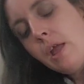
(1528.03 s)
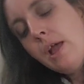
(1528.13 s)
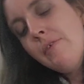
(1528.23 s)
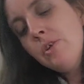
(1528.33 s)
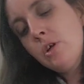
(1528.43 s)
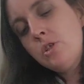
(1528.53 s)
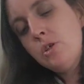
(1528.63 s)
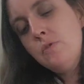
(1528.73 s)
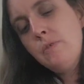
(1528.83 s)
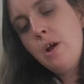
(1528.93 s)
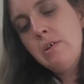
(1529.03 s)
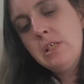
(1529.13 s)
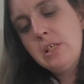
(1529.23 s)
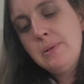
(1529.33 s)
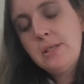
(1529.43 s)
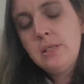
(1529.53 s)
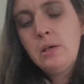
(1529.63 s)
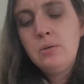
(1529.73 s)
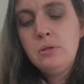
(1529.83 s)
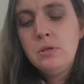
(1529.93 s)
I haven't got too far into it,
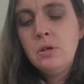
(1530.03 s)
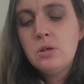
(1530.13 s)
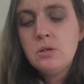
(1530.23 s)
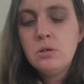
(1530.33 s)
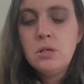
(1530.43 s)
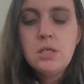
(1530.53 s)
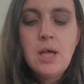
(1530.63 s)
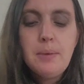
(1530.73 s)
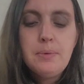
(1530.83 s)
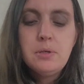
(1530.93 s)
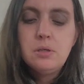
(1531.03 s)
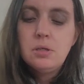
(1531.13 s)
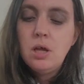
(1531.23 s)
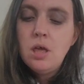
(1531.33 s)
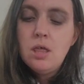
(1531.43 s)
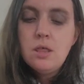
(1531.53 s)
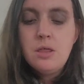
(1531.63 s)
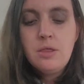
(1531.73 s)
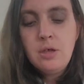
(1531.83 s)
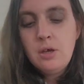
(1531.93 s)
so not a ton has happened.
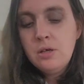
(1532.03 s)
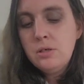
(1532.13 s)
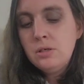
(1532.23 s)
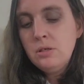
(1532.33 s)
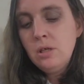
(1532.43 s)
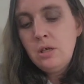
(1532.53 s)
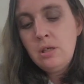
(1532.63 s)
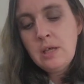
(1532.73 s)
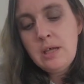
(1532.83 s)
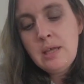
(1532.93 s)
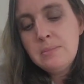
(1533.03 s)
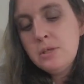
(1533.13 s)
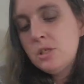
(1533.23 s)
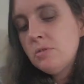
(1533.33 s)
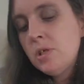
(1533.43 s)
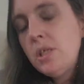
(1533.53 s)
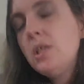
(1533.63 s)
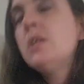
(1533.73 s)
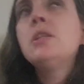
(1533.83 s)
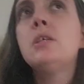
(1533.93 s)
The
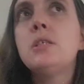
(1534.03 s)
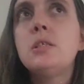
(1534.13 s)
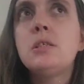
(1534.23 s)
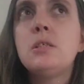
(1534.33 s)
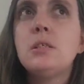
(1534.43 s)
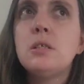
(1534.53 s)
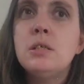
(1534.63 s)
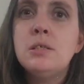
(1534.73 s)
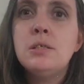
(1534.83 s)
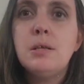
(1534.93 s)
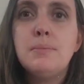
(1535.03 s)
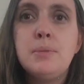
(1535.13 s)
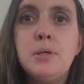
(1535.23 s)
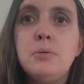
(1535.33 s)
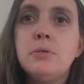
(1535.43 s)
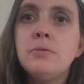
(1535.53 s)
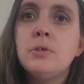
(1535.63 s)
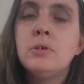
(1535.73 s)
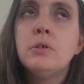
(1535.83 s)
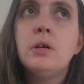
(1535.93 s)
imagery in this is
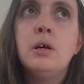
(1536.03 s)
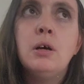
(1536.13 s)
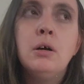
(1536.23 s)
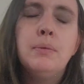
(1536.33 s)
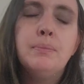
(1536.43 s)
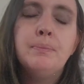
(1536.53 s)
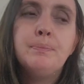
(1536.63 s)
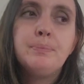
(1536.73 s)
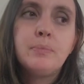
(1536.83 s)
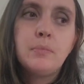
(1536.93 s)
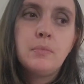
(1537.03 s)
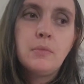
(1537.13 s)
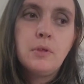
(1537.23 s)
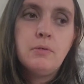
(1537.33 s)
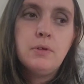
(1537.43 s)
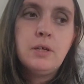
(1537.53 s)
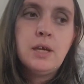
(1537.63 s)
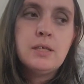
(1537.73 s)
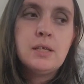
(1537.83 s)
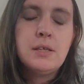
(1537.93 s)
beautiful. You really
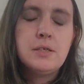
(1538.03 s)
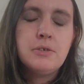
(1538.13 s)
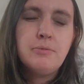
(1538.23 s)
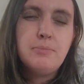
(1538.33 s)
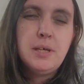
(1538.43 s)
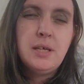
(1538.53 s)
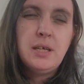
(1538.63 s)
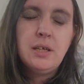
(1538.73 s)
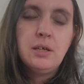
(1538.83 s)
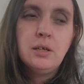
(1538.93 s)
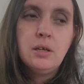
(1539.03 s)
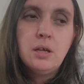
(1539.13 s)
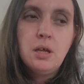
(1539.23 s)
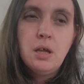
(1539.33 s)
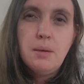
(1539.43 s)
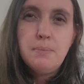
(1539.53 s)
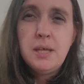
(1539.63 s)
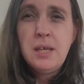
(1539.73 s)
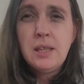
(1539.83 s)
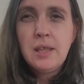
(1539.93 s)
get a sense of being
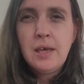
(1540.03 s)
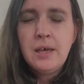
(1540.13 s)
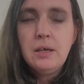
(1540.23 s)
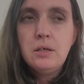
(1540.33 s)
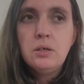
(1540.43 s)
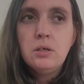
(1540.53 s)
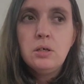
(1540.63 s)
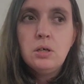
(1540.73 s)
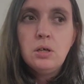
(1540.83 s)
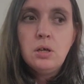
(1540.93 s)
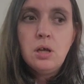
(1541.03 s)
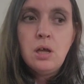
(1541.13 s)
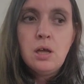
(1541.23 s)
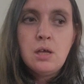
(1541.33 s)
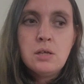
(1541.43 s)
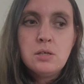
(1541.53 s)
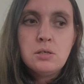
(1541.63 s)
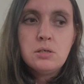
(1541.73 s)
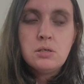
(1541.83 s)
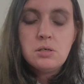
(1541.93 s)
there,
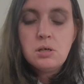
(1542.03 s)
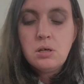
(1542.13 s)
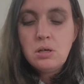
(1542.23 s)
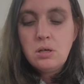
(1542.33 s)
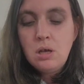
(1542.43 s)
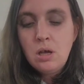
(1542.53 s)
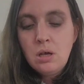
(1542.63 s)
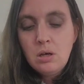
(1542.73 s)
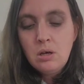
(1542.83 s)
and yeah.